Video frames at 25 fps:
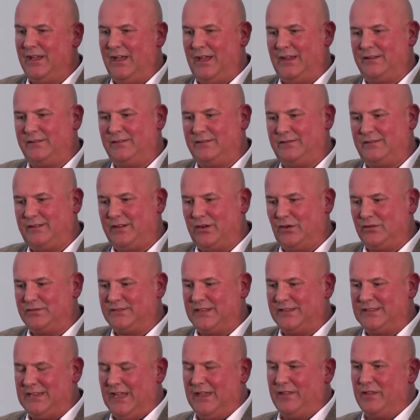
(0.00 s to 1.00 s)
And
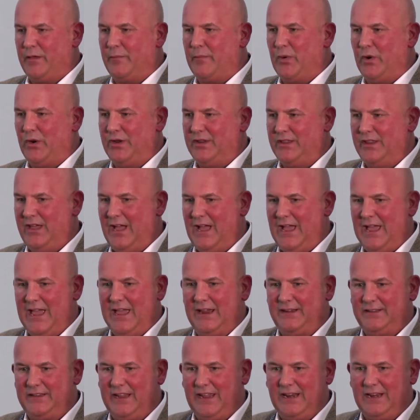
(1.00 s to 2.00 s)
to take the point that I
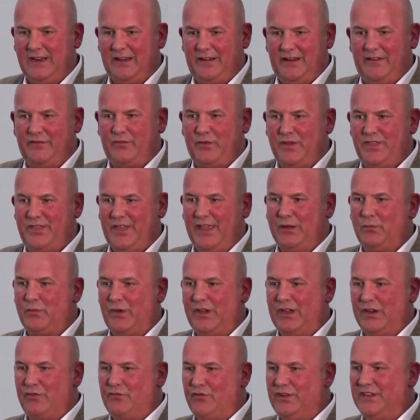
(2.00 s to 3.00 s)
heard earlier, if we think
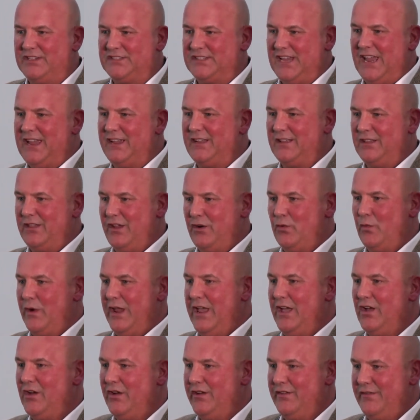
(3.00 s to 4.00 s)
we can recycle our
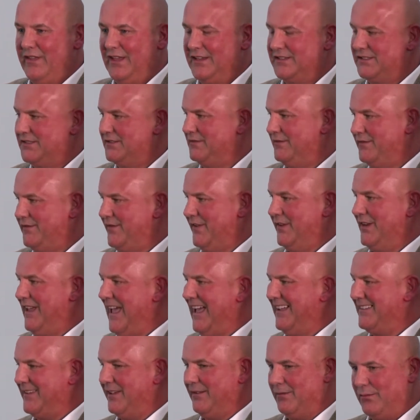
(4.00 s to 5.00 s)
way out of this,
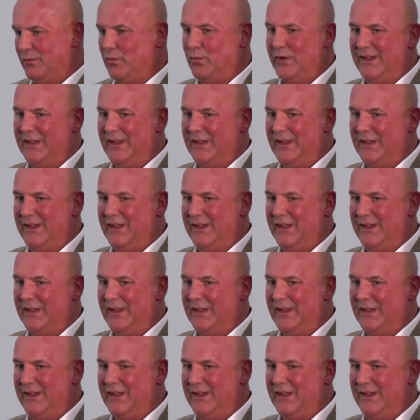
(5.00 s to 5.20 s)
forget it.